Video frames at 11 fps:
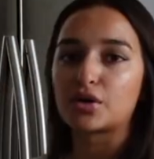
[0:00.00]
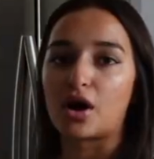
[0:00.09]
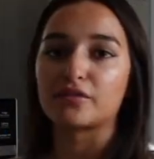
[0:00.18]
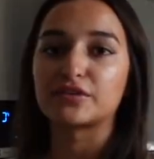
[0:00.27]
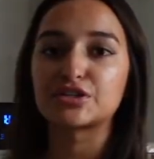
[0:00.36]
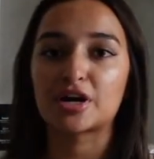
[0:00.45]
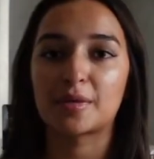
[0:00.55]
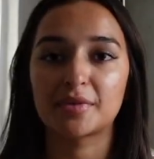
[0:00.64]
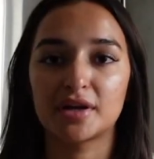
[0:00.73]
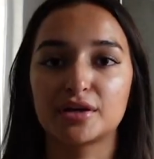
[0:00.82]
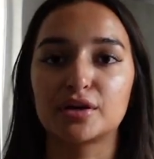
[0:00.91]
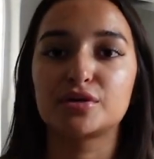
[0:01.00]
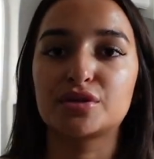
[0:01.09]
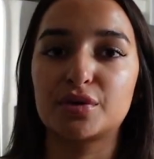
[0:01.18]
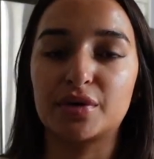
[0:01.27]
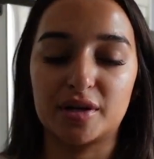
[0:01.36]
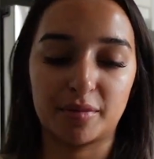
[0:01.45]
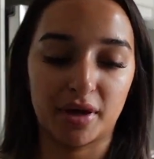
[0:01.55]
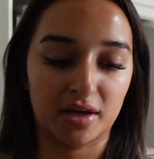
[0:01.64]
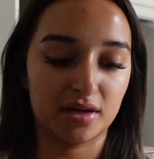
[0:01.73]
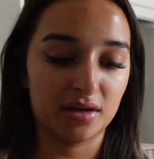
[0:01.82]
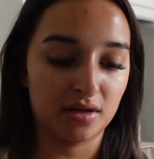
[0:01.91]
coffee shop that I go to in
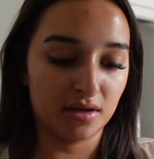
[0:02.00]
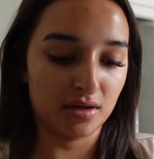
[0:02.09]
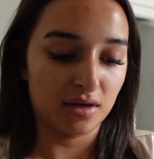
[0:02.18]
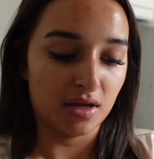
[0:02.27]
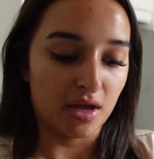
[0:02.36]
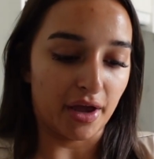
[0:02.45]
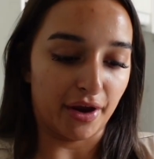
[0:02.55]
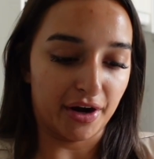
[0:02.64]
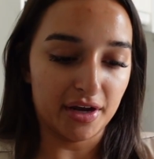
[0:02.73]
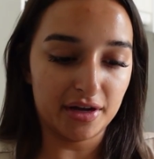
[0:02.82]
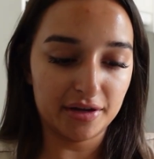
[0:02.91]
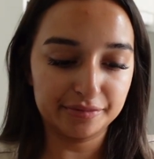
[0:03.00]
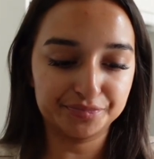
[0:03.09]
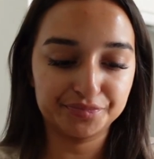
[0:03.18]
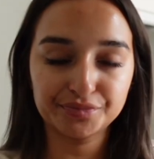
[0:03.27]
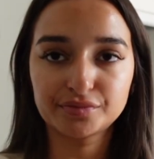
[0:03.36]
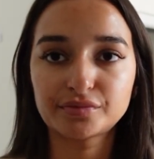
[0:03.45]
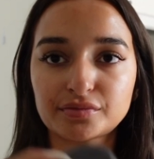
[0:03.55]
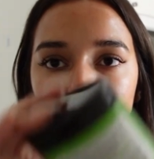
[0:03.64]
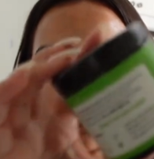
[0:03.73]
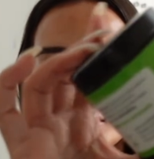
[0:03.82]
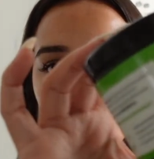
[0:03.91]
my area.
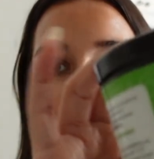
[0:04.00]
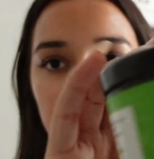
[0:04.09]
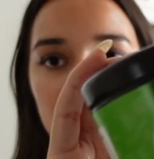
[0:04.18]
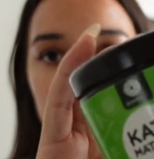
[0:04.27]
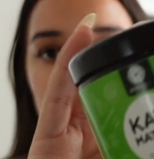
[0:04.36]
But I'm